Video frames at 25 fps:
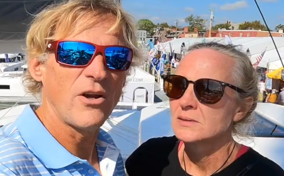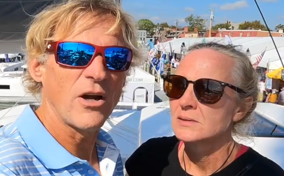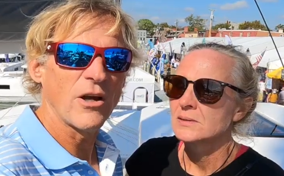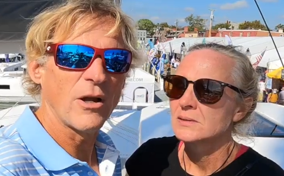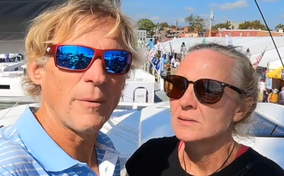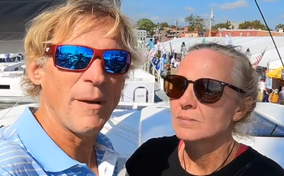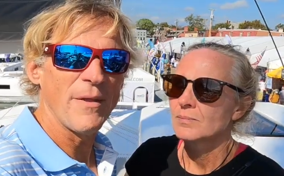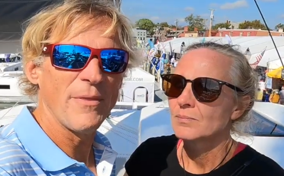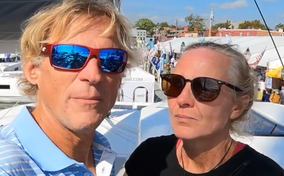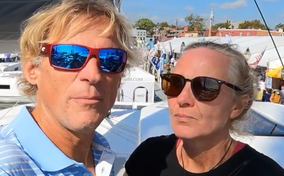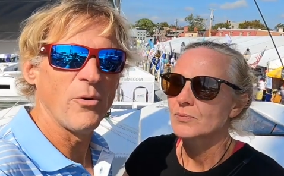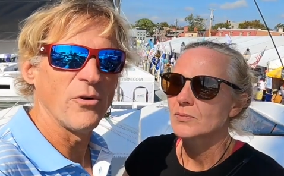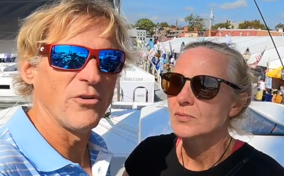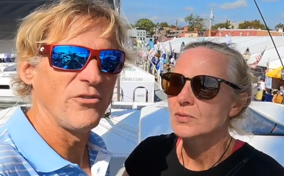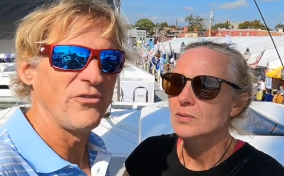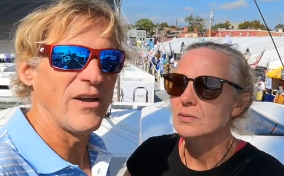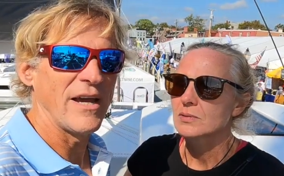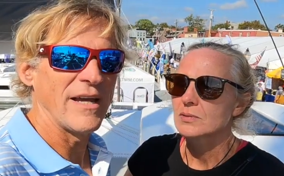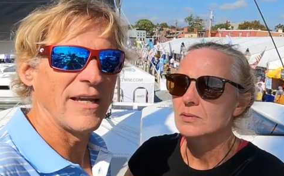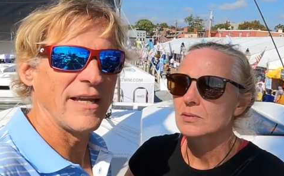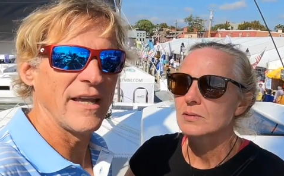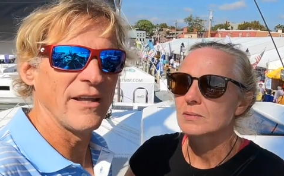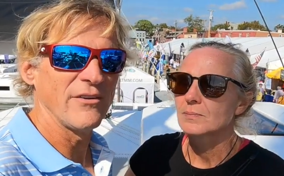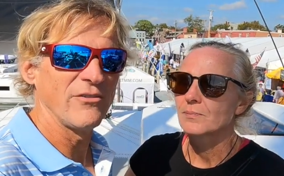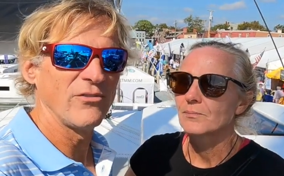Speaker 1: talk about the port
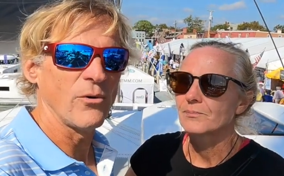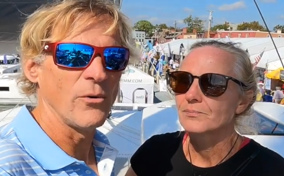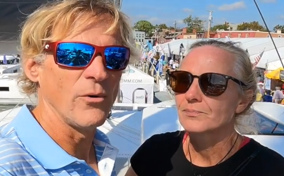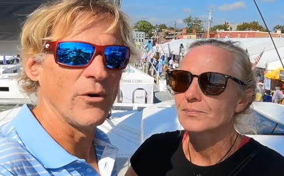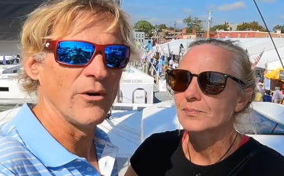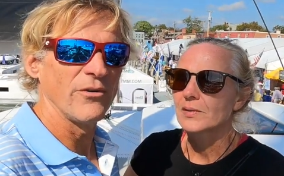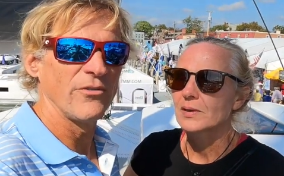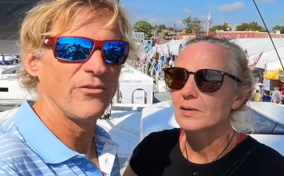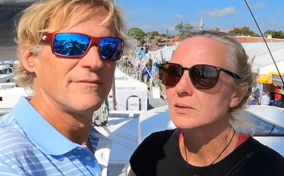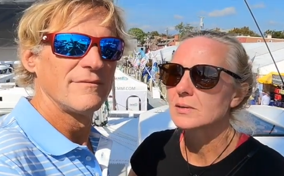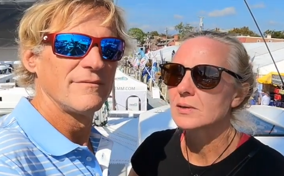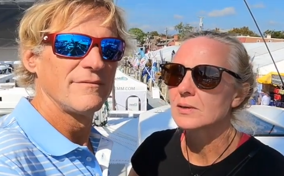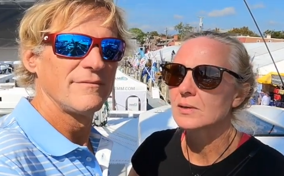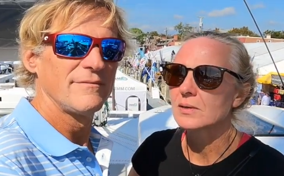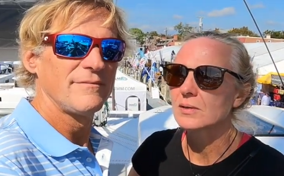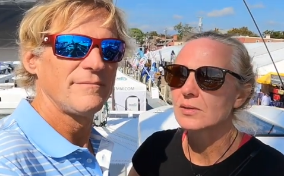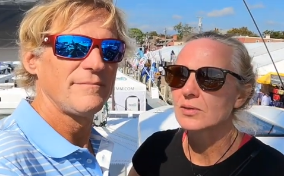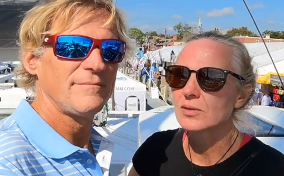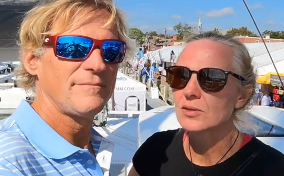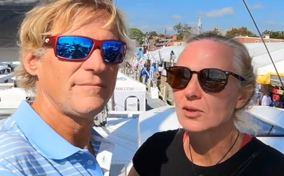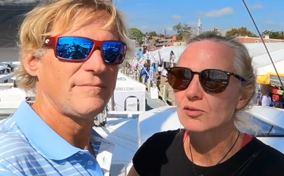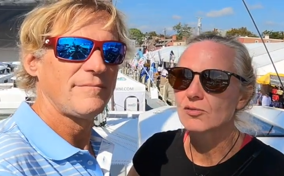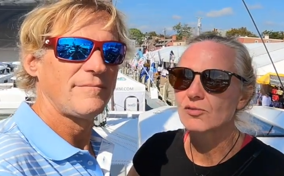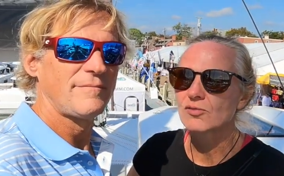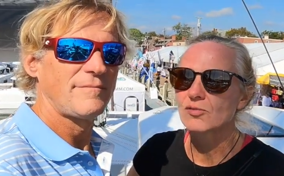side guest quarters.
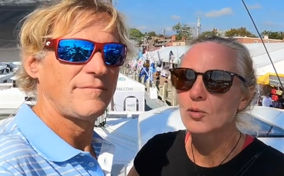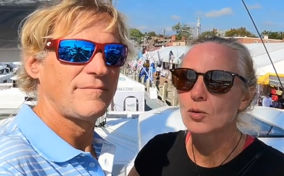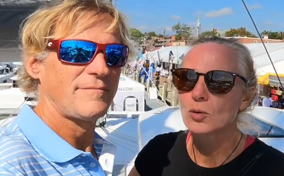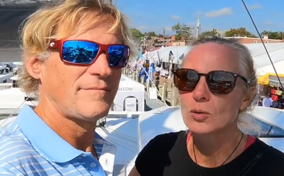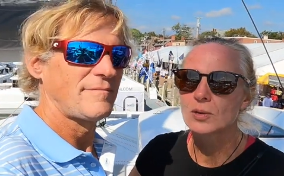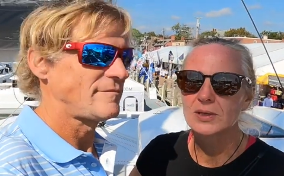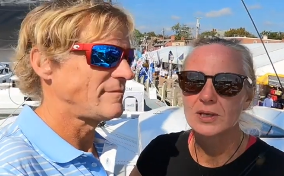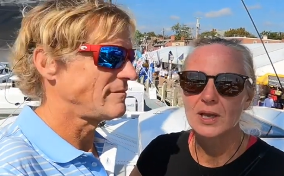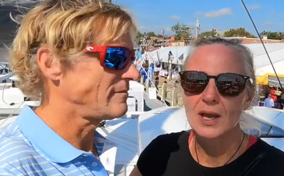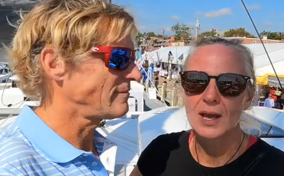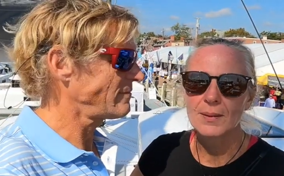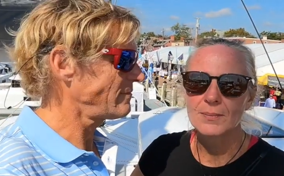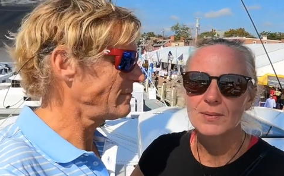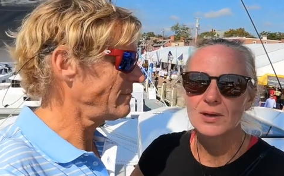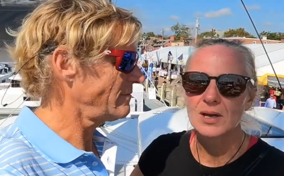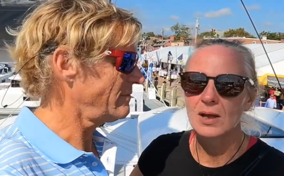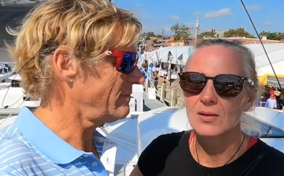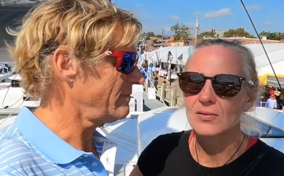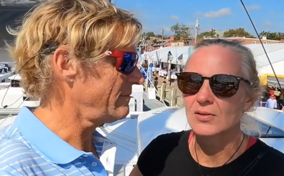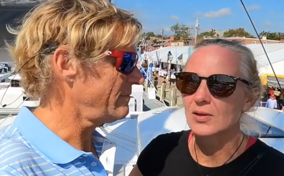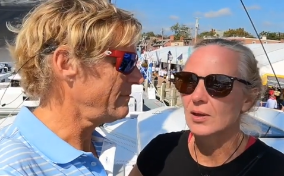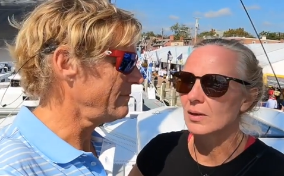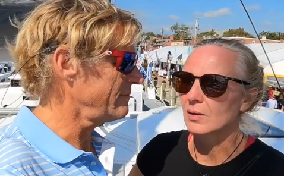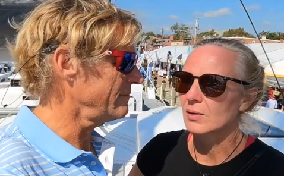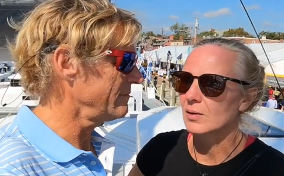
Speaker 2: The forward cabin
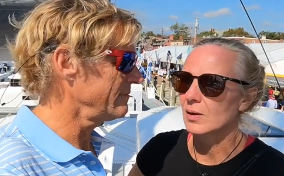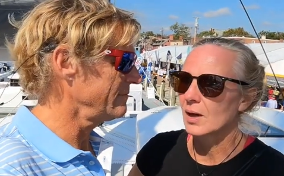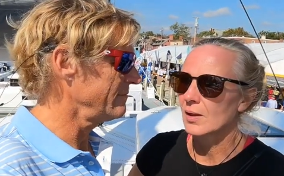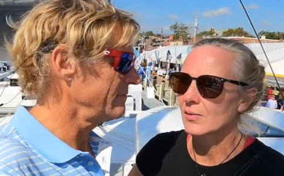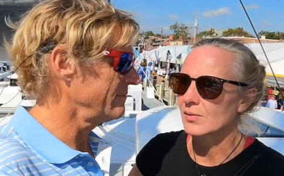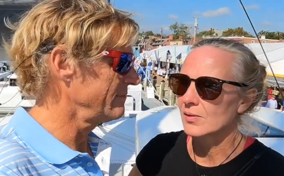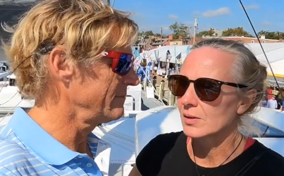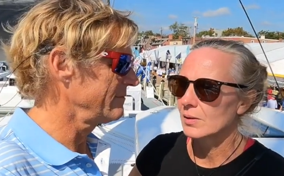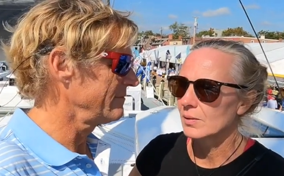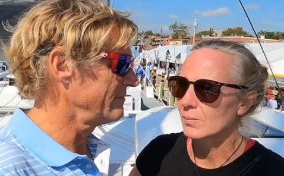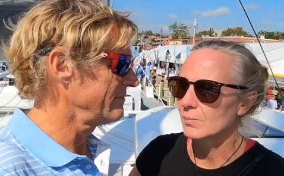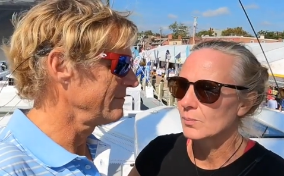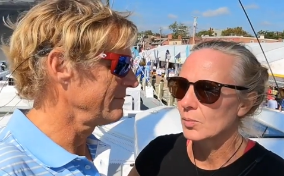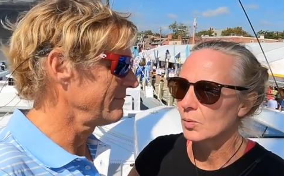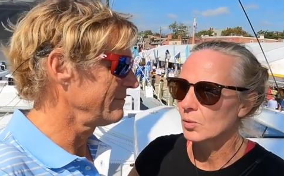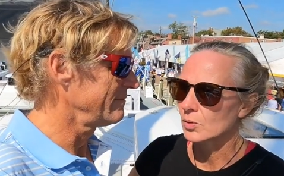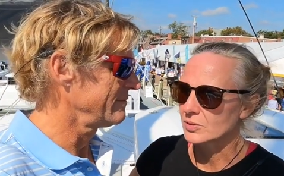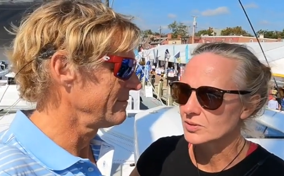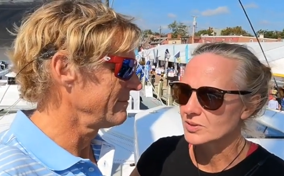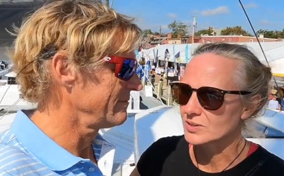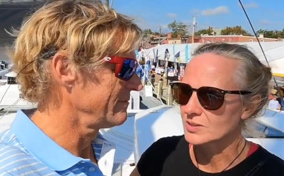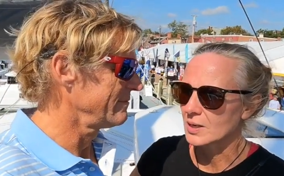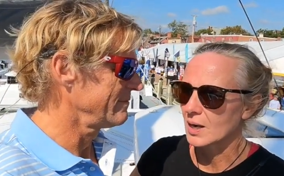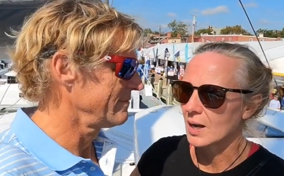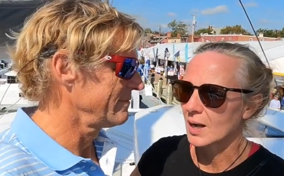on the on the
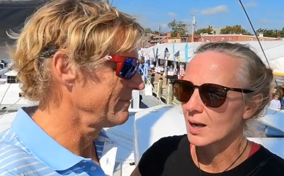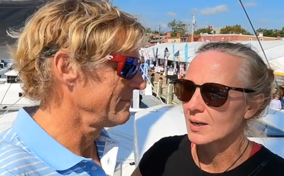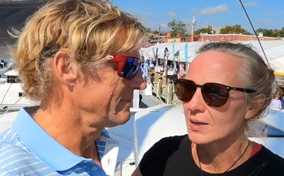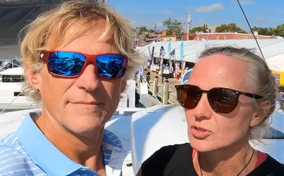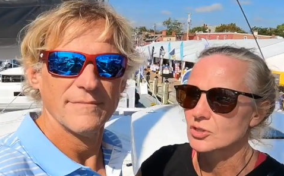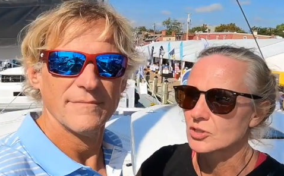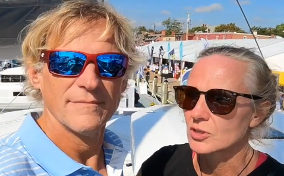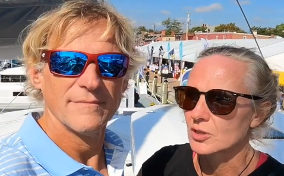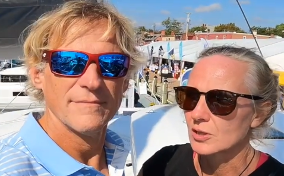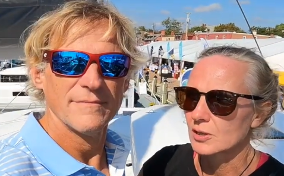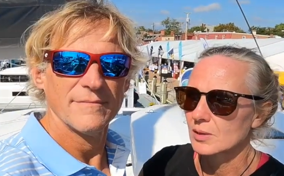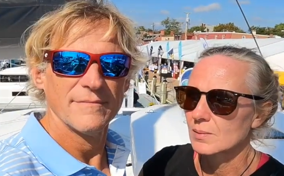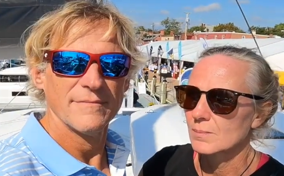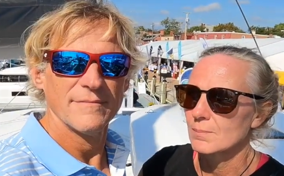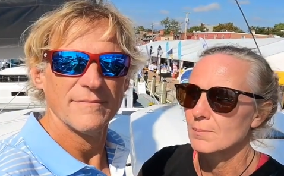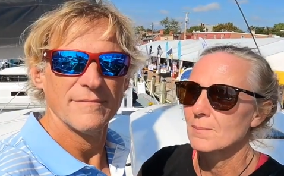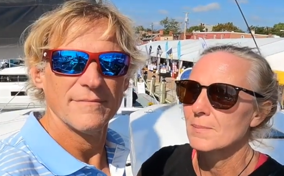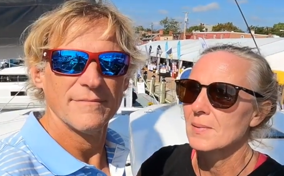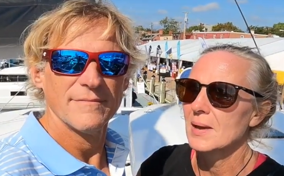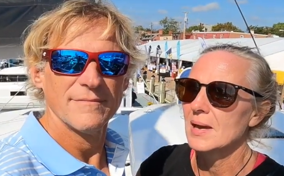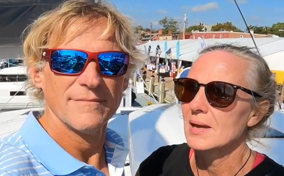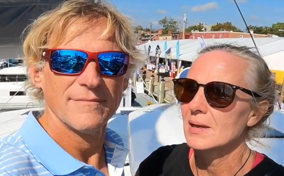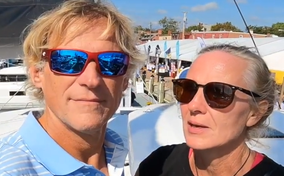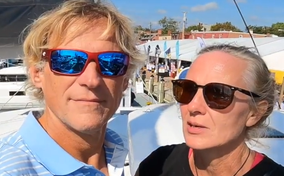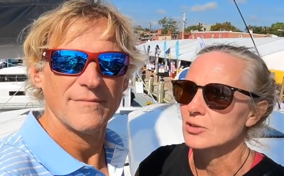port side, the
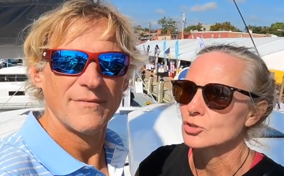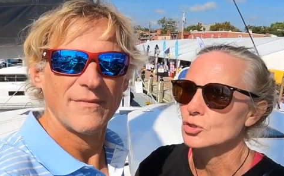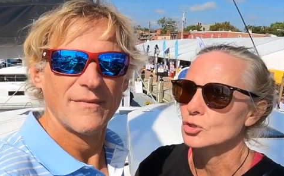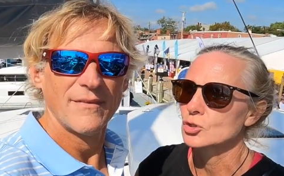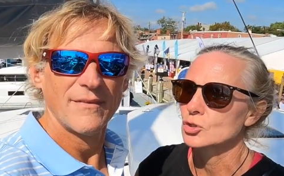bed is